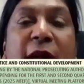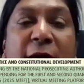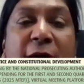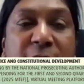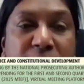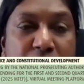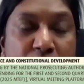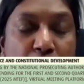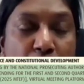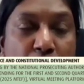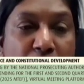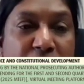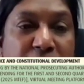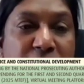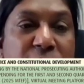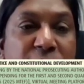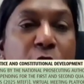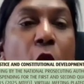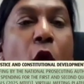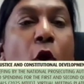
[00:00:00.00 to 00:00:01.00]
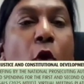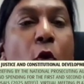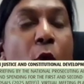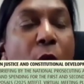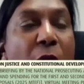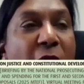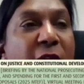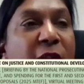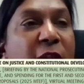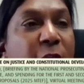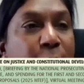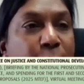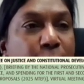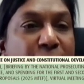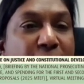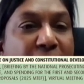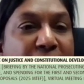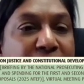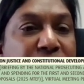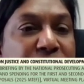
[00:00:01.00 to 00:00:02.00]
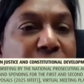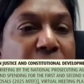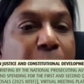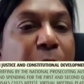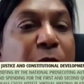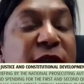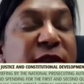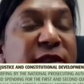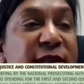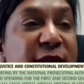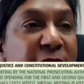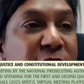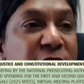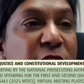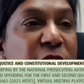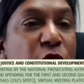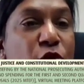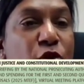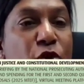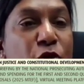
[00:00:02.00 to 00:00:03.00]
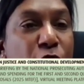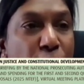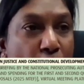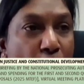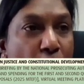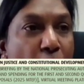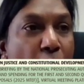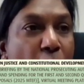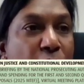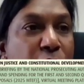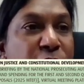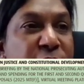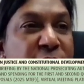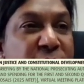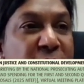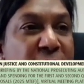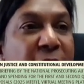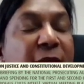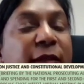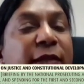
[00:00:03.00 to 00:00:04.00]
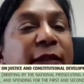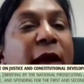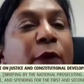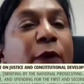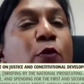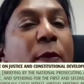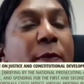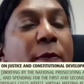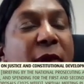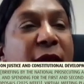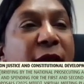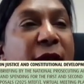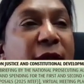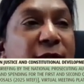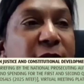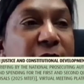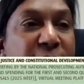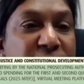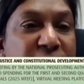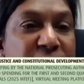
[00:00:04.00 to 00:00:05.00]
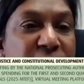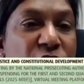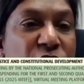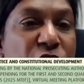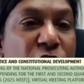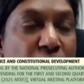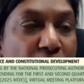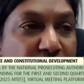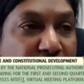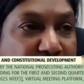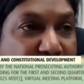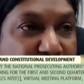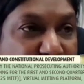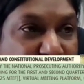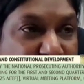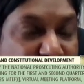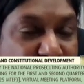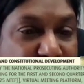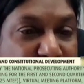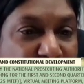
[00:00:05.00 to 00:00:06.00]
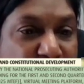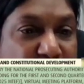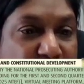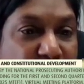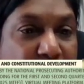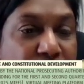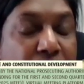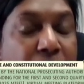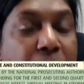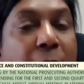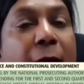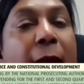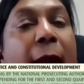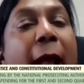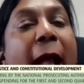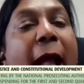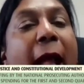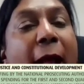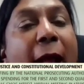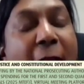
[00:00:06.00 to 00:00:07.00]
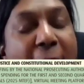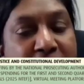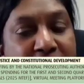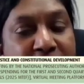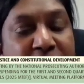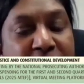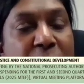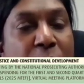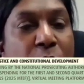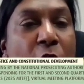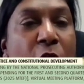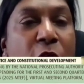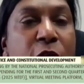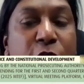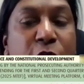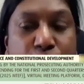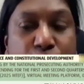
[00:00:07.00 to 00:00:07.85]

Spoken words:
cancelled warrants, were in fact presented to the courts that were making the decision on the extradition. And in order